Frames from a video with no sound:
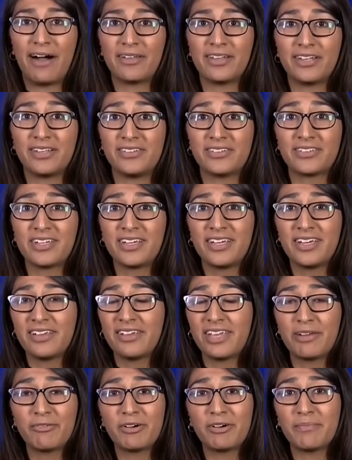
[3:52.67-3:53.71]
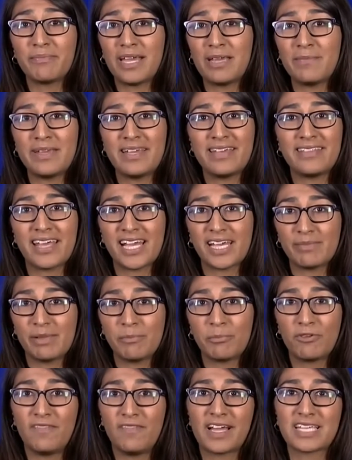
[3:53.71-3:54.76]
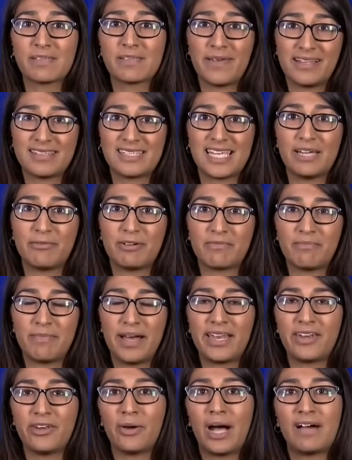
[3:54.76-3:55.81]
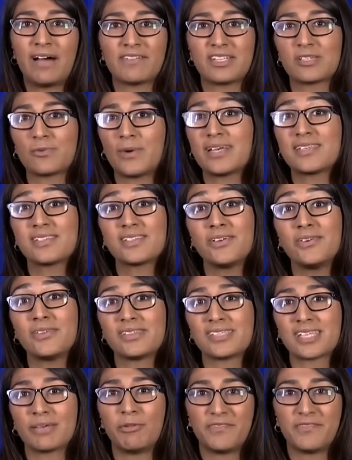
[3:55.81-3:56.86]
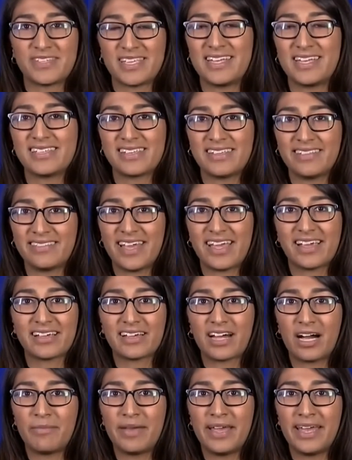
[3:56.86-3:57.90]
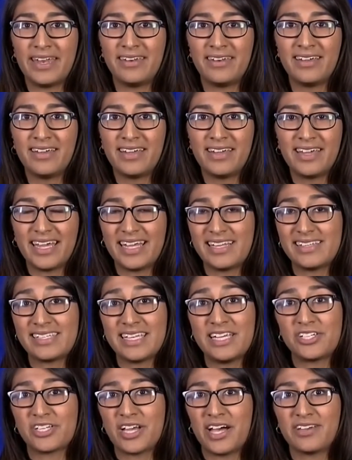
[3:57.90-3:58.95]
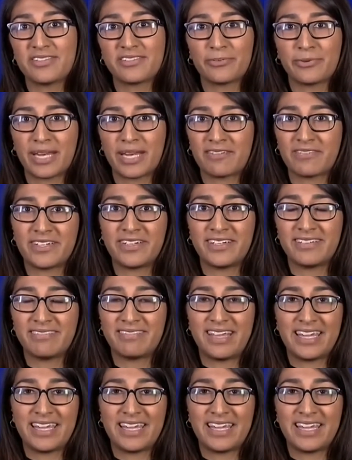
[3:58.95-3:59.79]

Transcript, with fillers: And you know what, maybe there can be more flexibility with men not having to wear suits in some offices, and they can come in t-shirts or whatever they